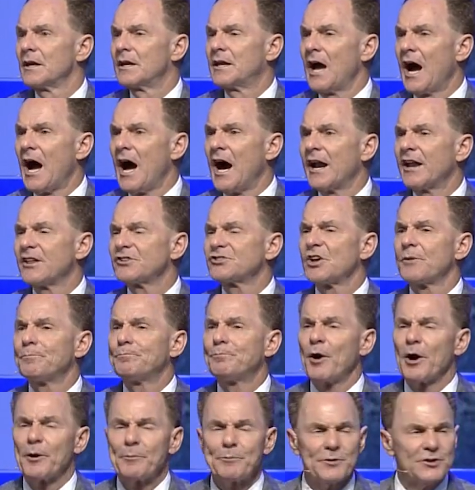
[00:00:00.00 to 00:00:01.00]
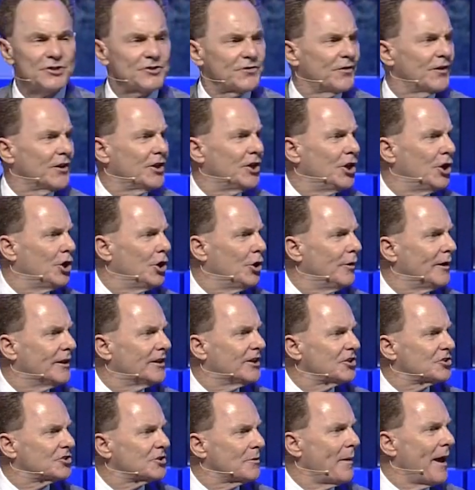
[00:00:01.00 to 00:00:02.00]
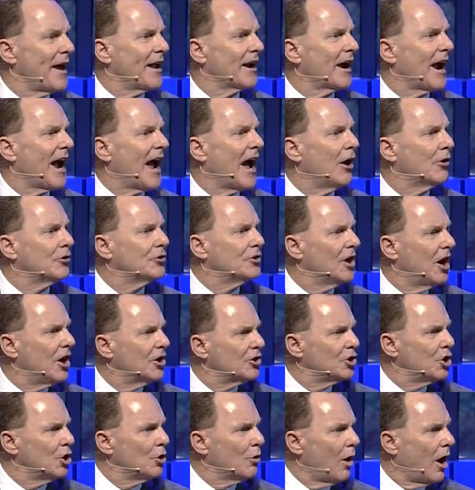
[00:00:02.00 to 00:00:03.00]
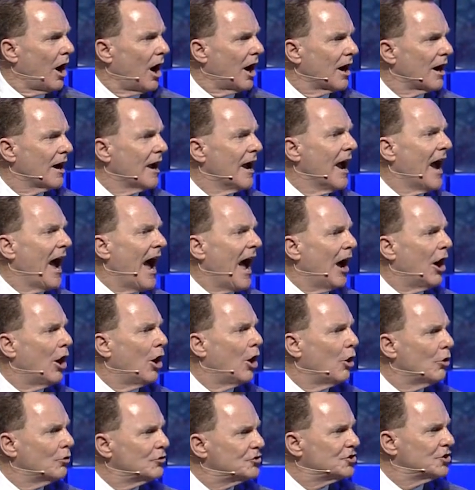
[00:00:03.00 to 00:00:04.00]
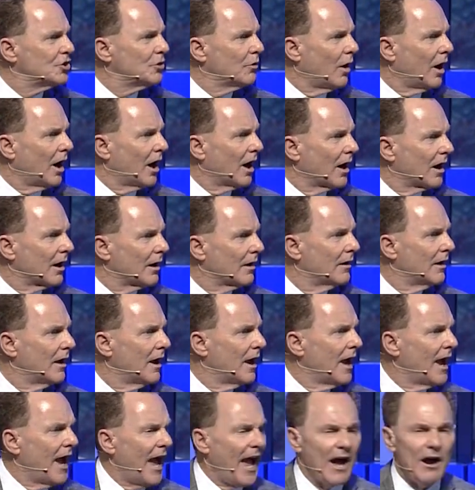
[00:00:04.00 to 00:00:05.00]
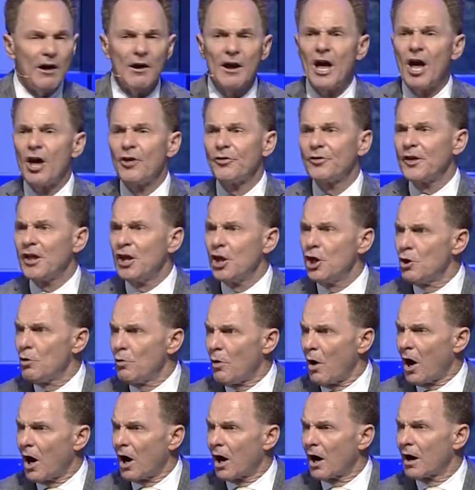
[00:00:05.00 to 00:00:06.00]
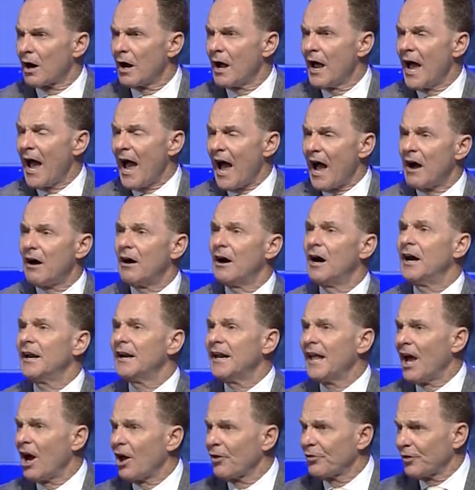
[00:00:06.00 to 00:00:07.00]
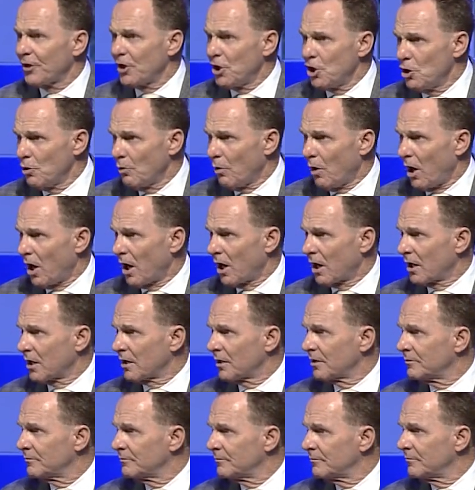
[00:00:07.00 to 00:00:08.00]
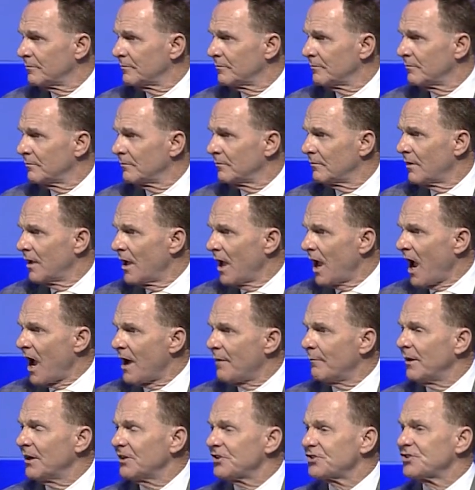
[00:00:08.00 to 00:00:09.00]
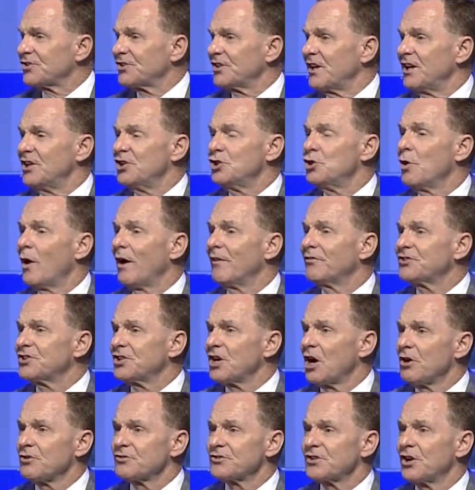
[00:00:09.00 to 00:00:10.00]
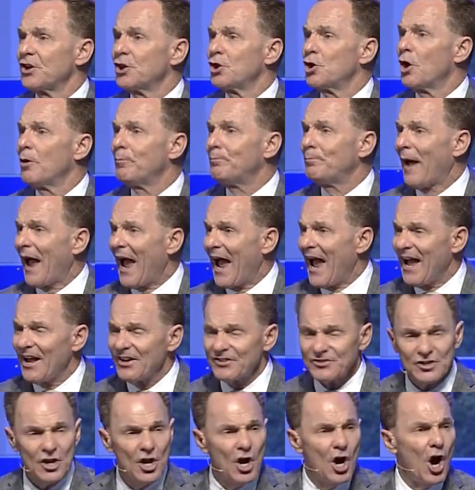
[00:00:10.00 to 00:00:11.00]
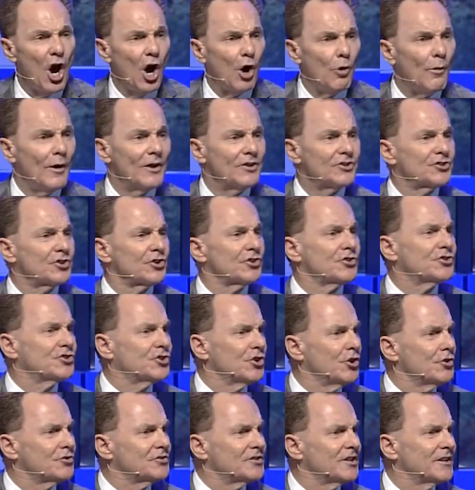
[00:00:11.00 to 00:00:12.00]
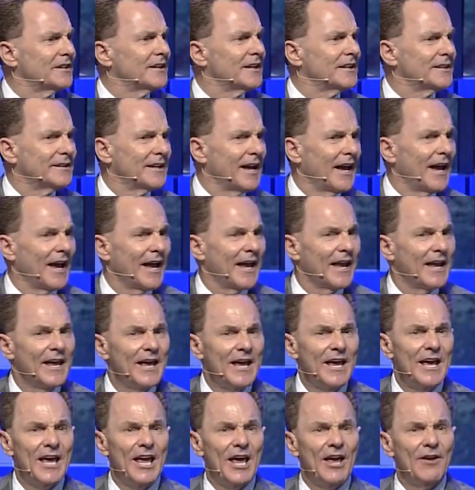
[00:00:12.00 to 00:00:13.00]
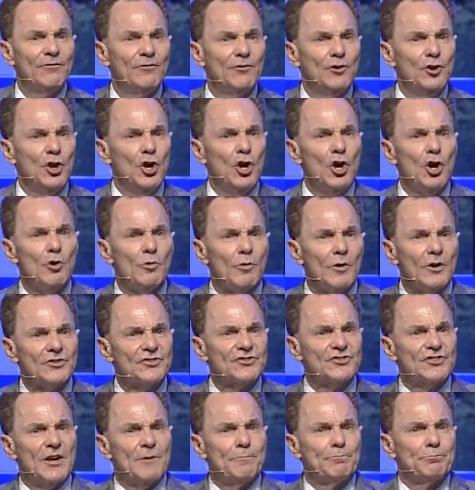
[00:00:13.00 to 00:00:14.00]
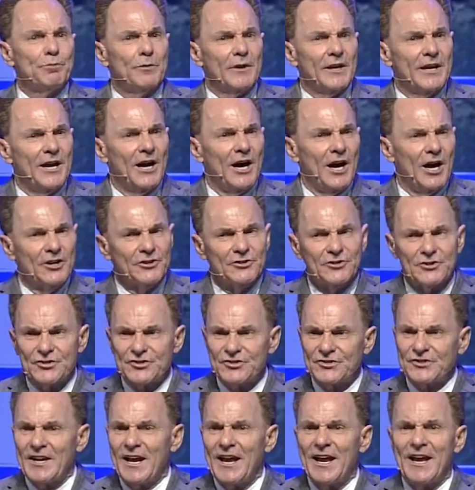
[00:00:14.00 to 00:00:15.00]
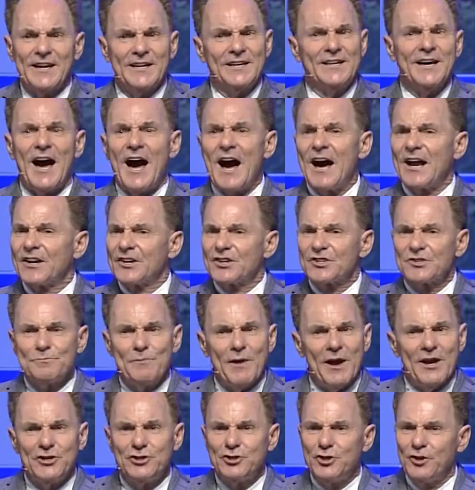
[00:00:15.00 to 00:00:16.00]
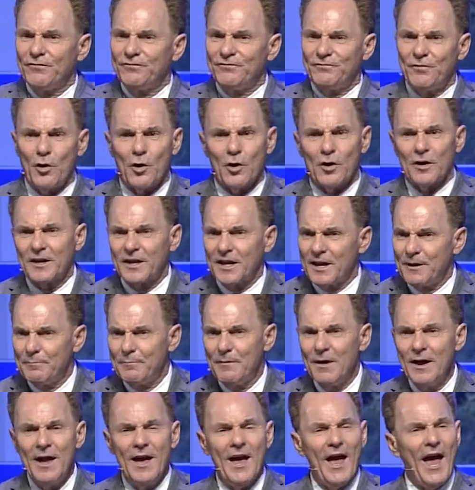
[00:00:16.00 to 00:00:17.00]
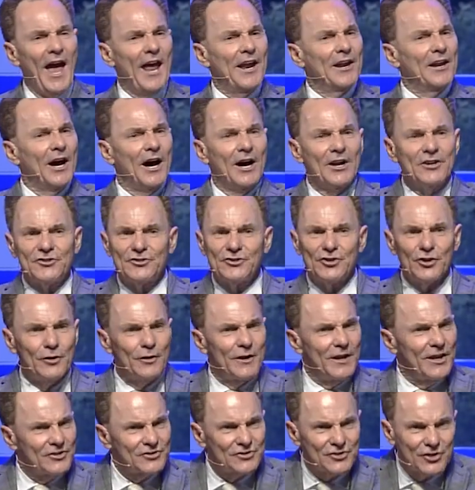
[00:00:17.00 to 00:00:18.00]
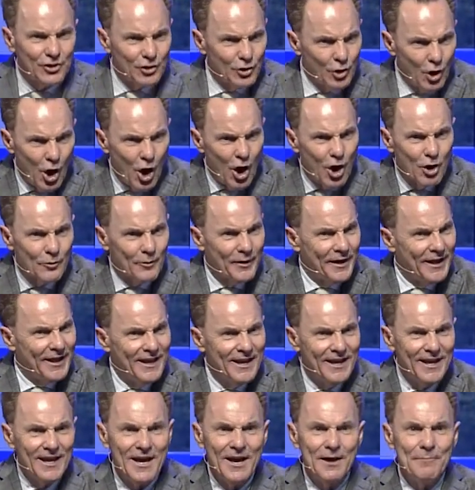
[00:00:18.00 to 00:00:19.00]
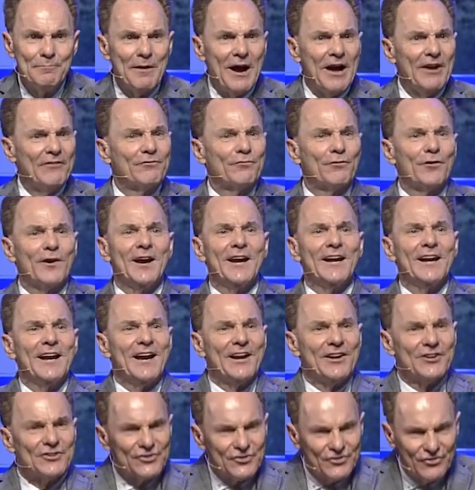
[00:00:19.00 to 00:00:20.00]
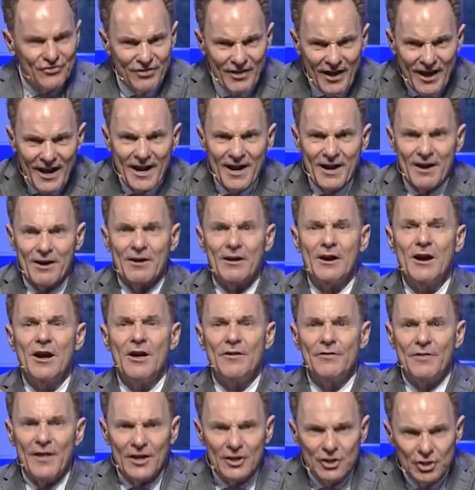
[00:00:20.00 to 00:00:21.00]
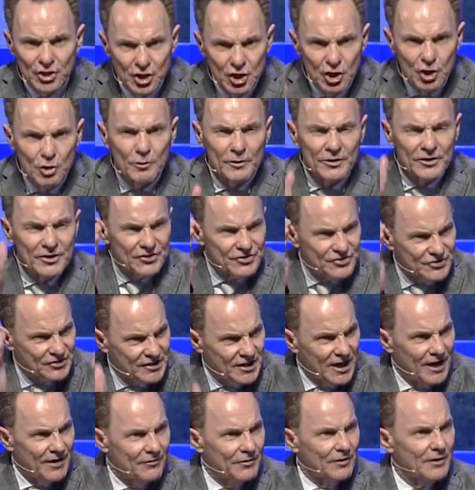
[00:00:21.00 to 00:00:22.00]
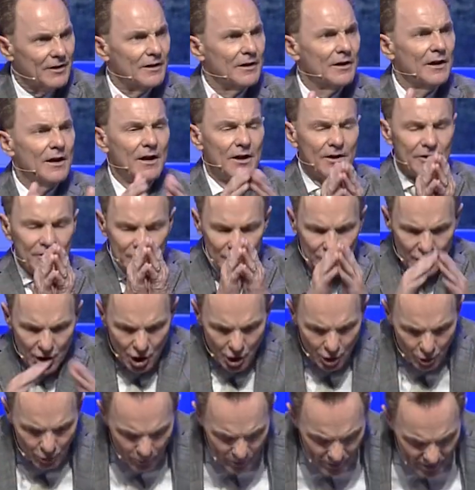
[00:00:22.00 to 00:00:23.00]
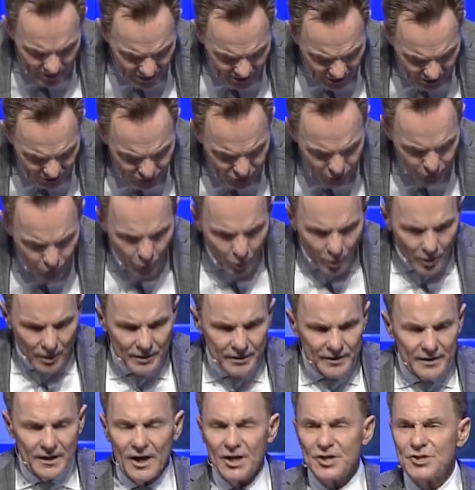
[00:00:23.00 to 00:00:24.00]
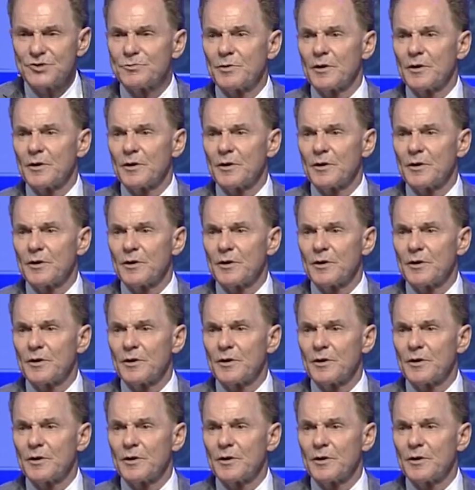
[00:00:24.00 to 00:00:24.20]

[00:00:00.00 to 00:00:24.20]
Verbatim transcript: God has a purpose for you. It doesn't matter how young you are, how old you are, how healthy you are, how unhealthy you are, how much sin you have chosen in your past or what you're choosing today. If you will simply understand God has made you for Him and unto His glory, my friend, it is there that you will discover no one can thwart God's